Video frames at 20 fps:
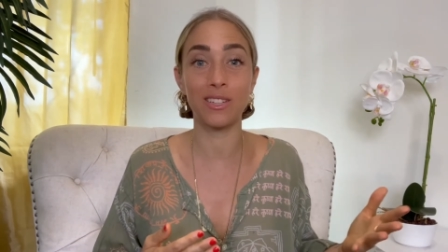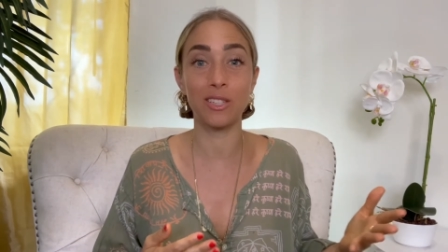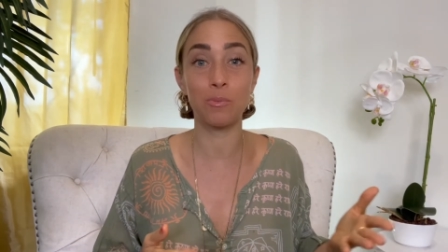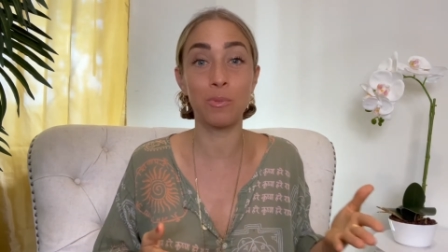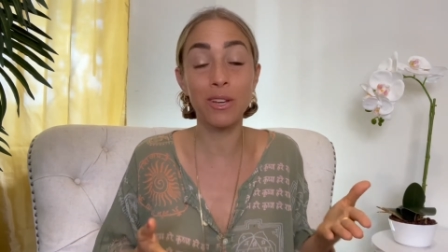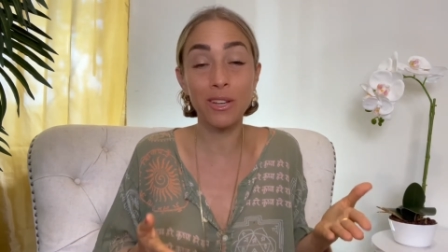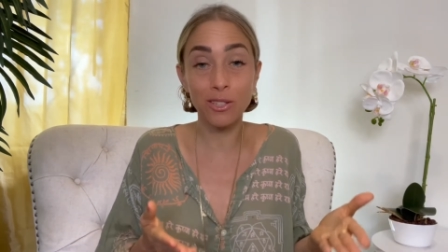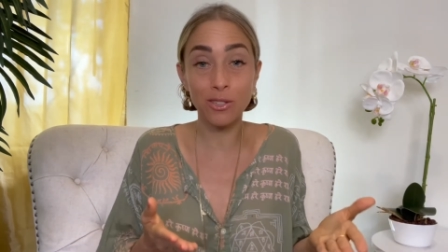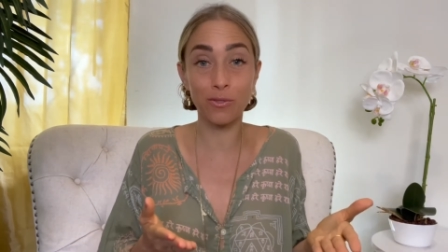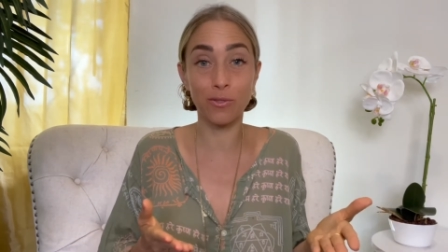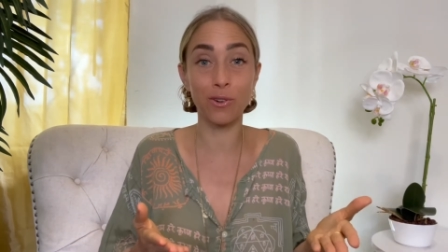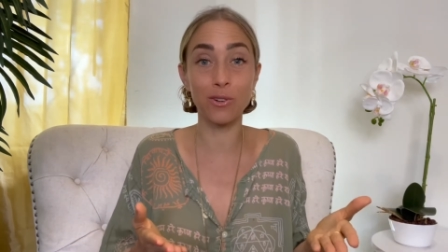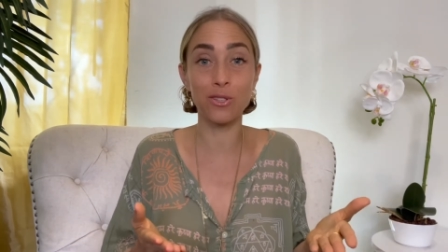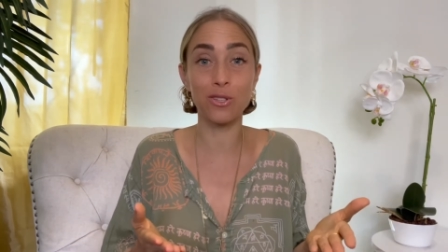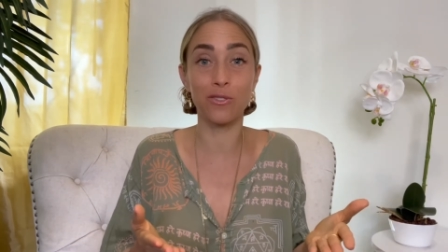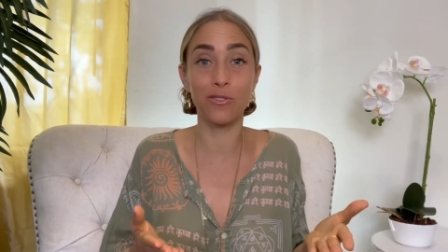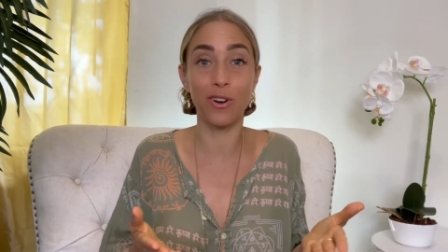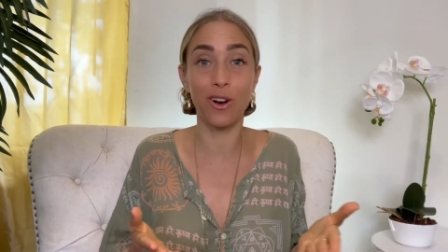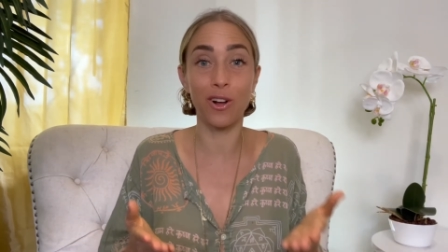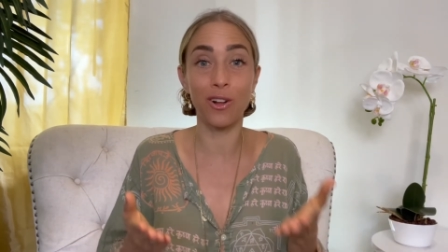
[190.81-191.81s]
Because first
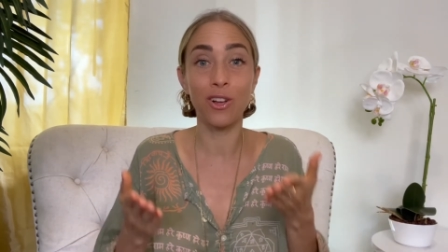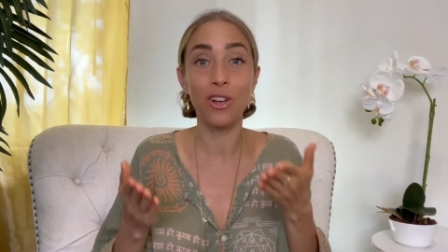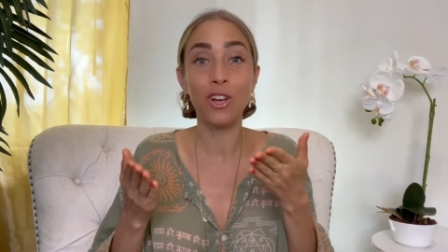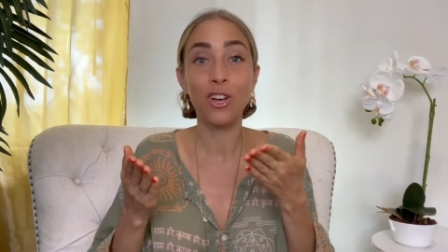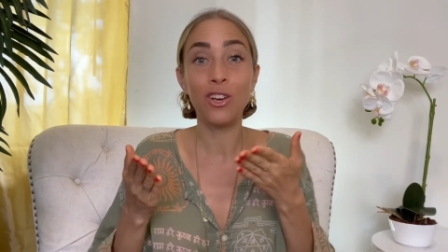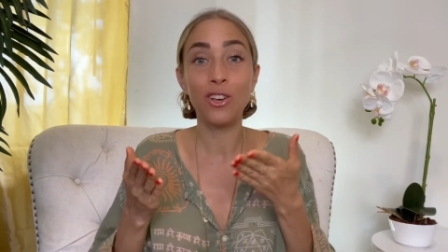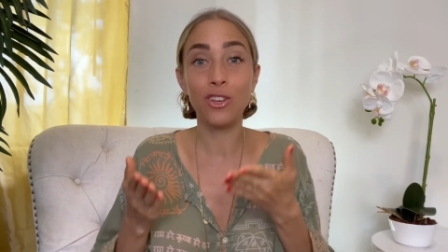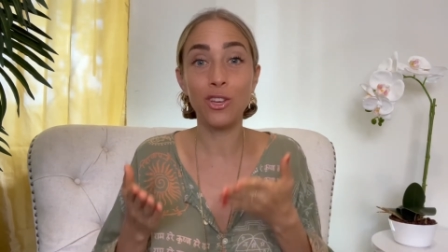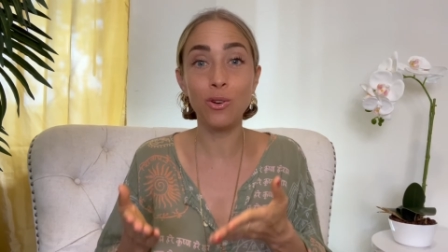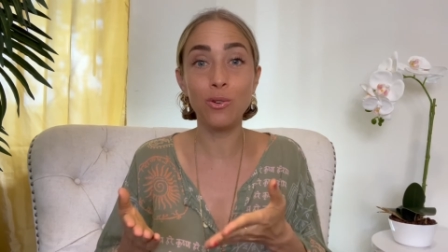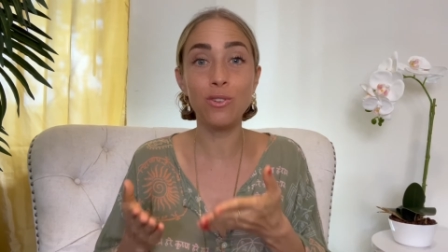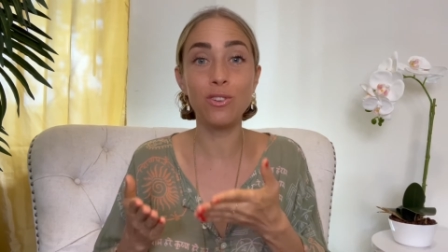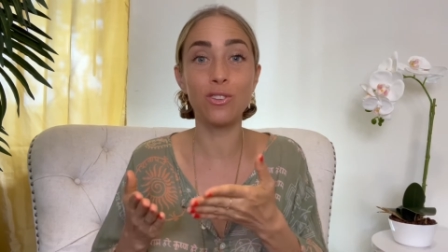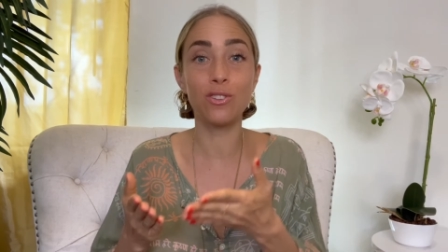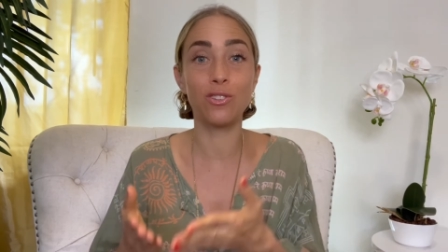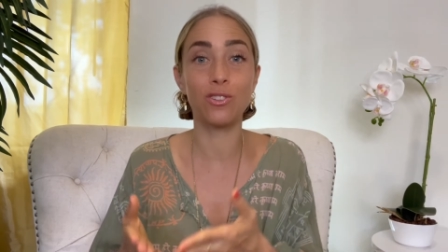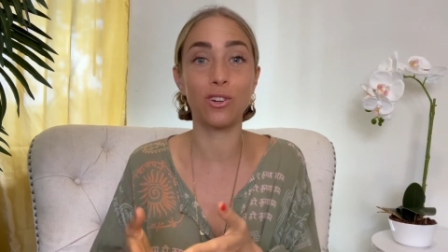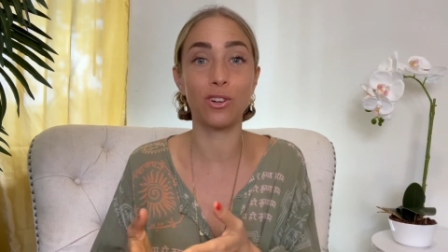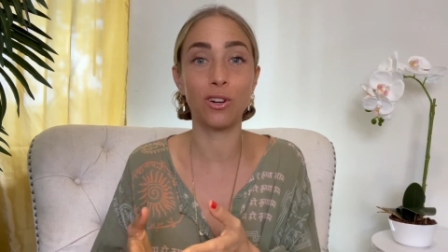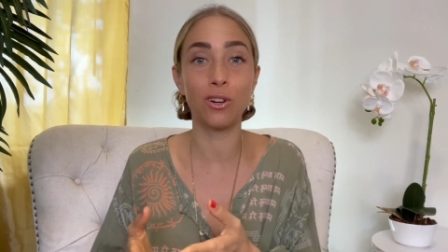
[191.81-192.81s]
of all, you
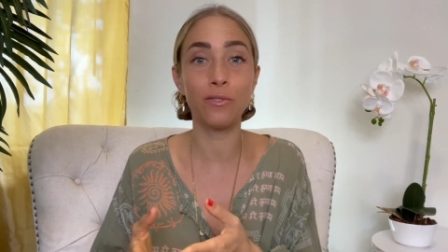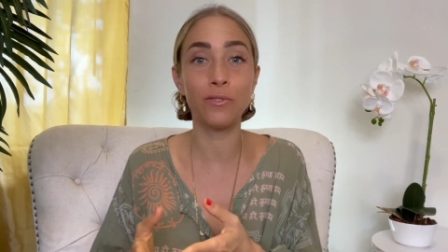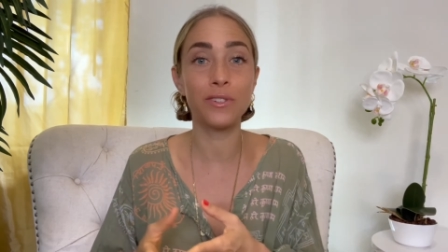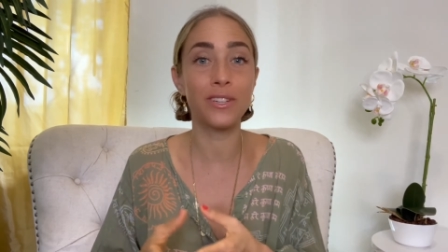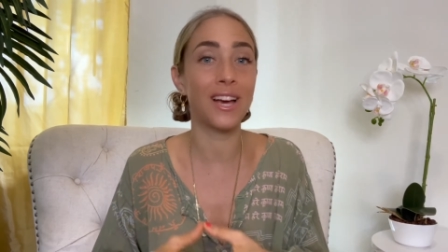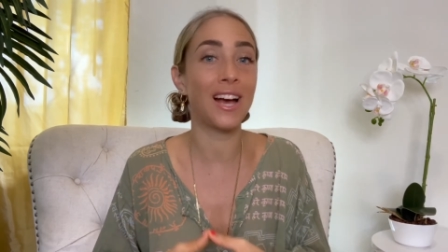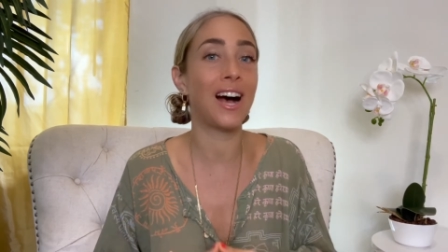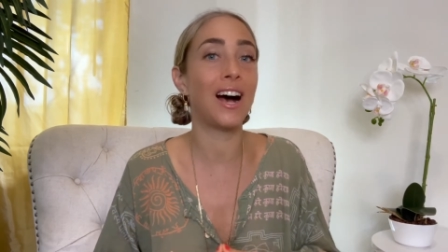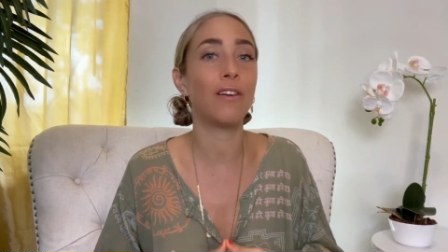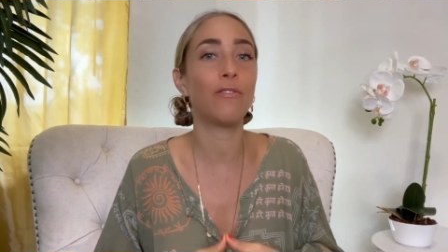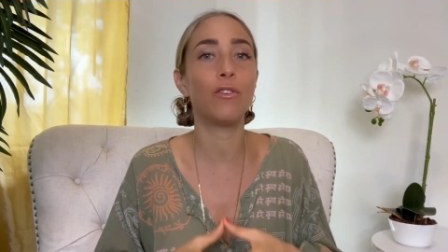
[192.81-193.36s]
deserve to have